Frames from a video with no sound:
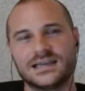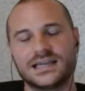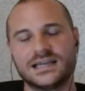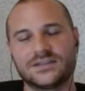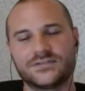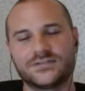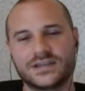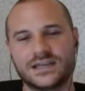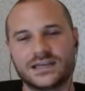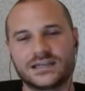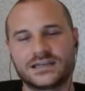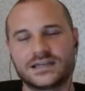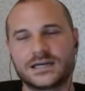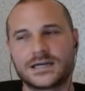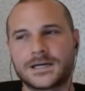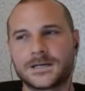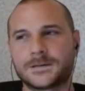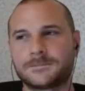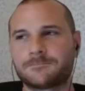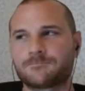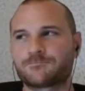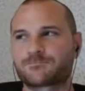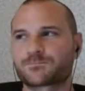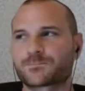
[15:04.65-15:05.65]
And
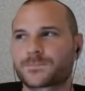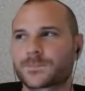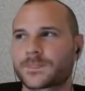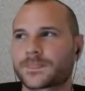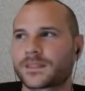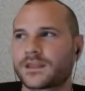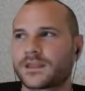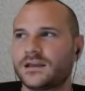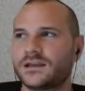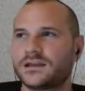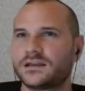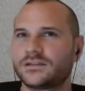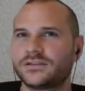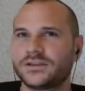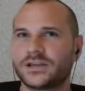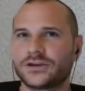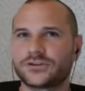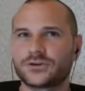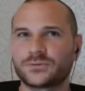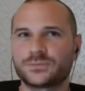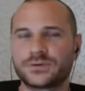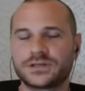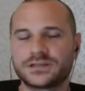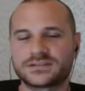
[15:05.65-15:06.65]
then the
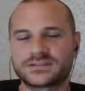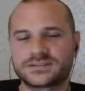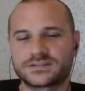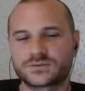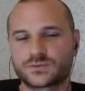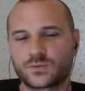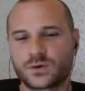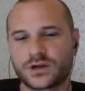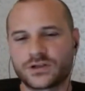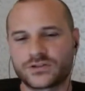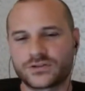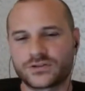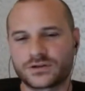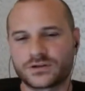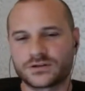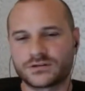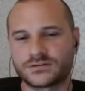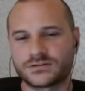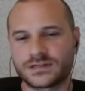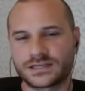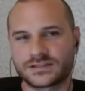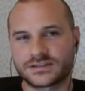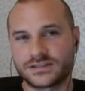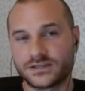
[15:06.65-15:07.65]
other piece is
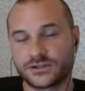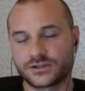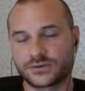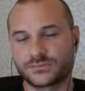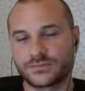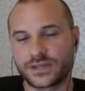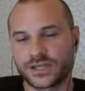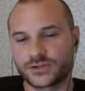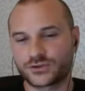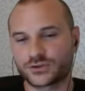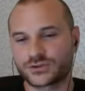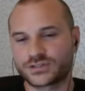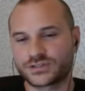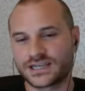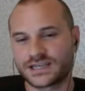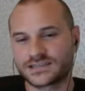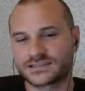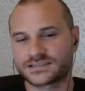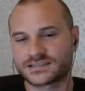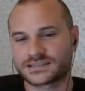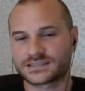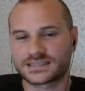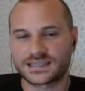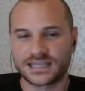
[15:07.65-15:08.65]
whether, like, the other major
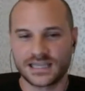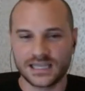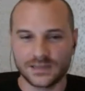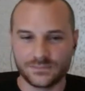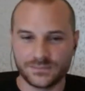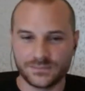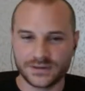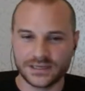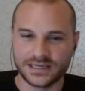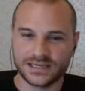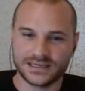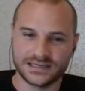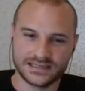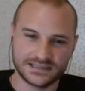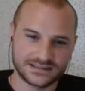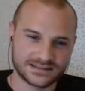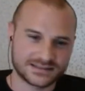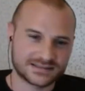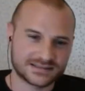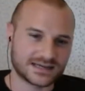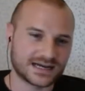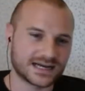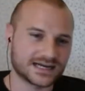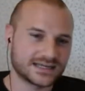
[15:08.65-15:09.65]
test is keeping it
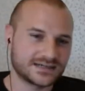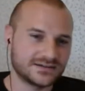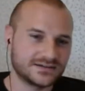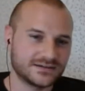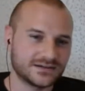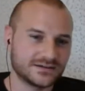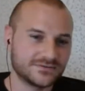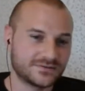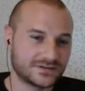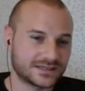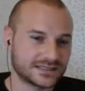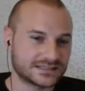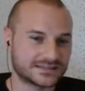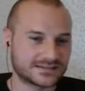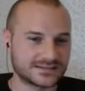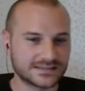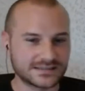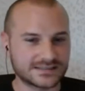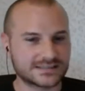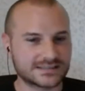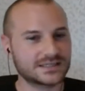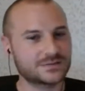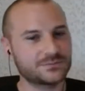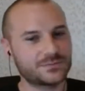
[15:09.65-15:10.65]
inside of an
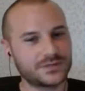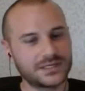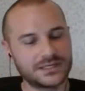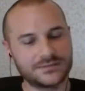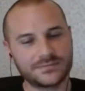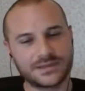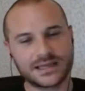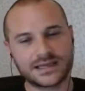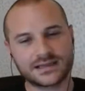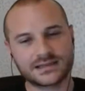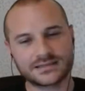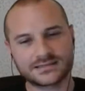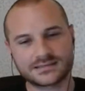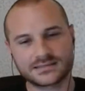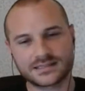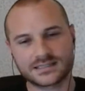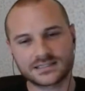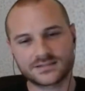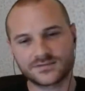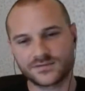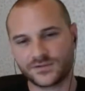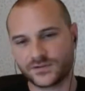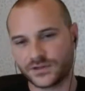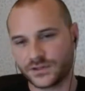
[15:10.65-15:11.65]
existing PMax
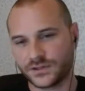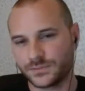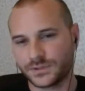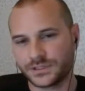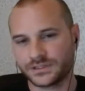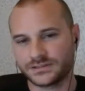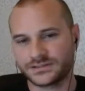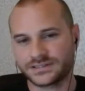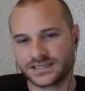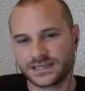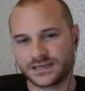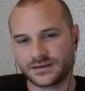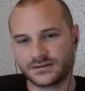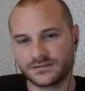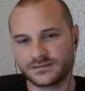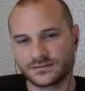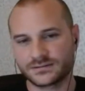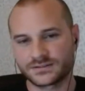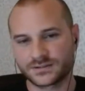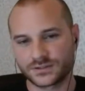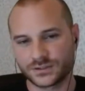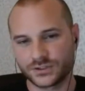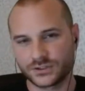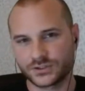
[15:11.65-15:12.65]
that's fully built out.
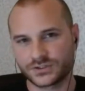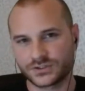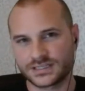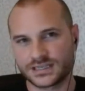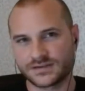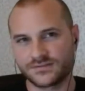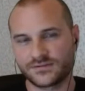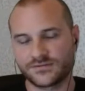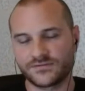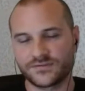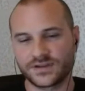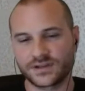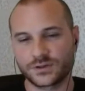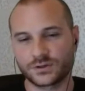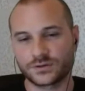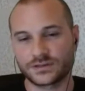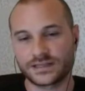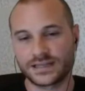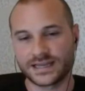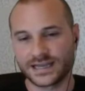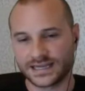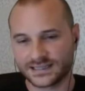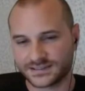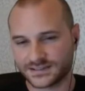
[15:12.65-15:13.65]
So you just have a
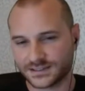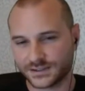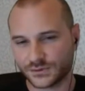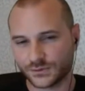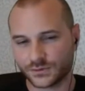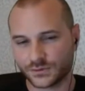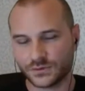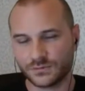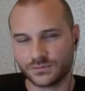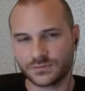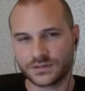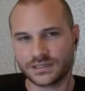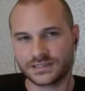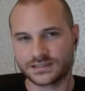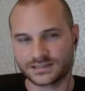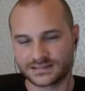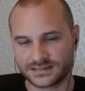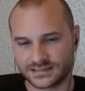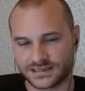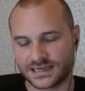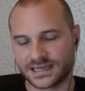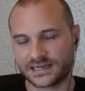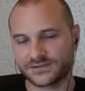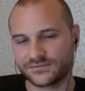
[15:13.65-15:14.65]
feed-only asset group
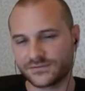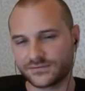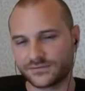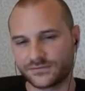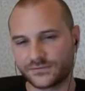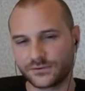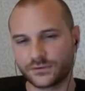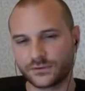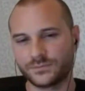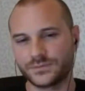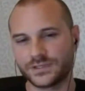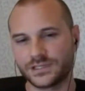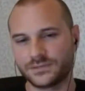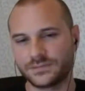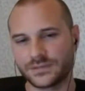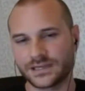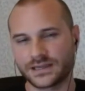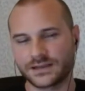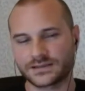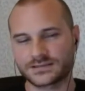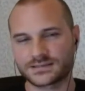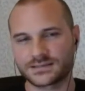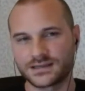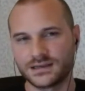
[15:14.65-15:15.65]
inside of a full
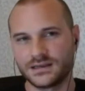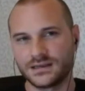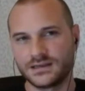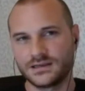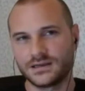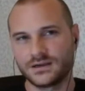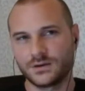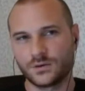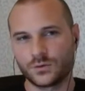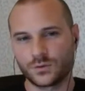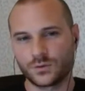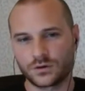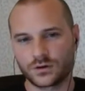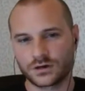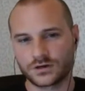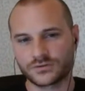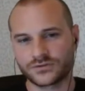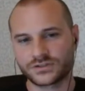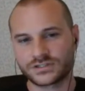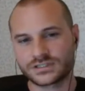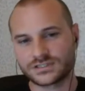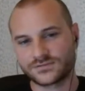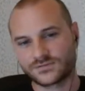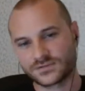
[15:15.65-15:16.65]
PMax, or
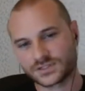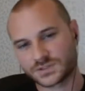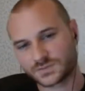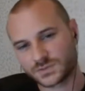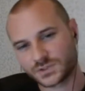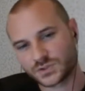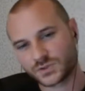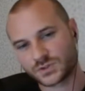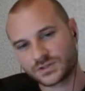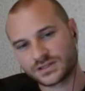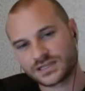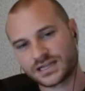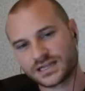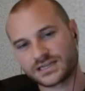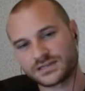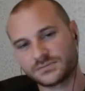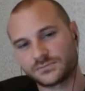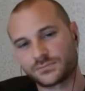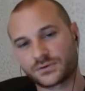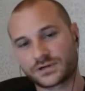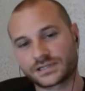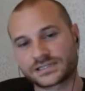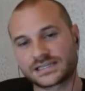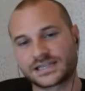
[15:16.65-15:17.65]
the difference between that
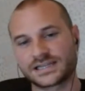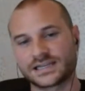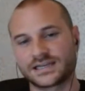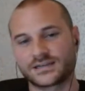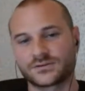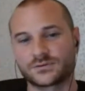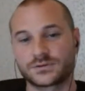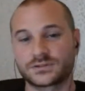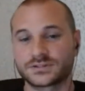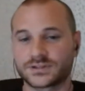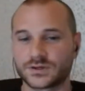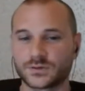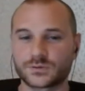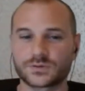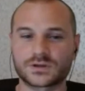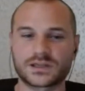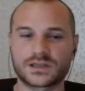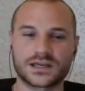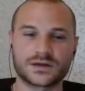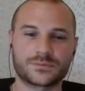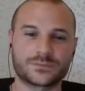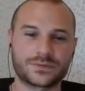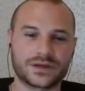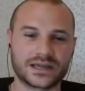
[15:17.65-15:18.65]
and breaking out into its own
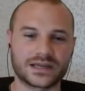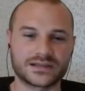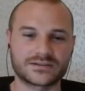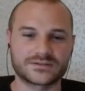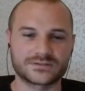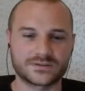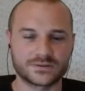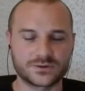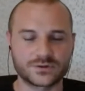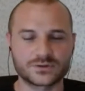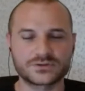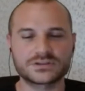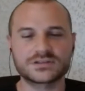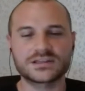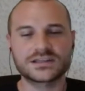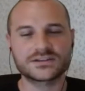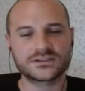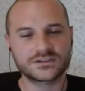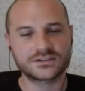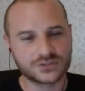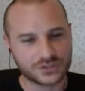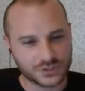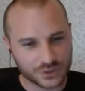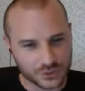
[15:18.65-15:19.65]
campaign. So those are like
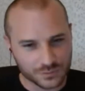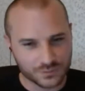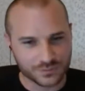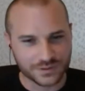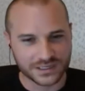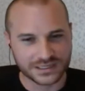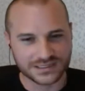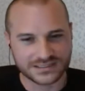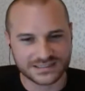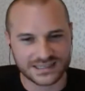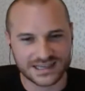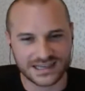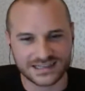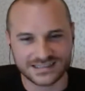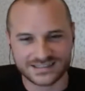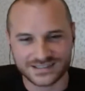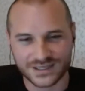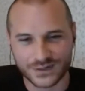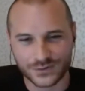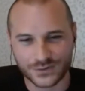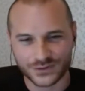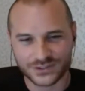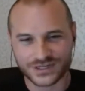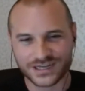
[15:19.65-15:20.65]
the two big tests.
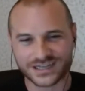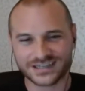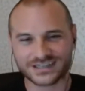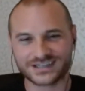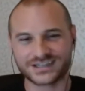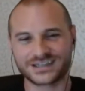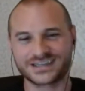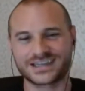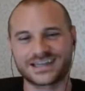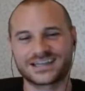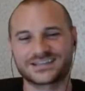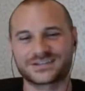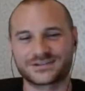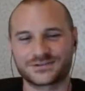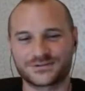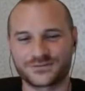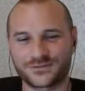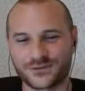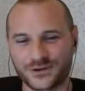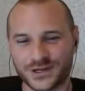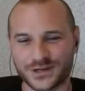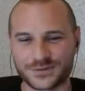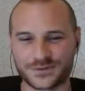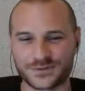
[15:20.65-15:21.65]
I wish I had a good answer
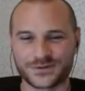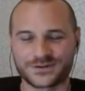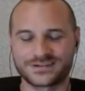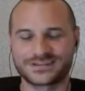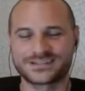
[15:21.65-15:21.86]
for you.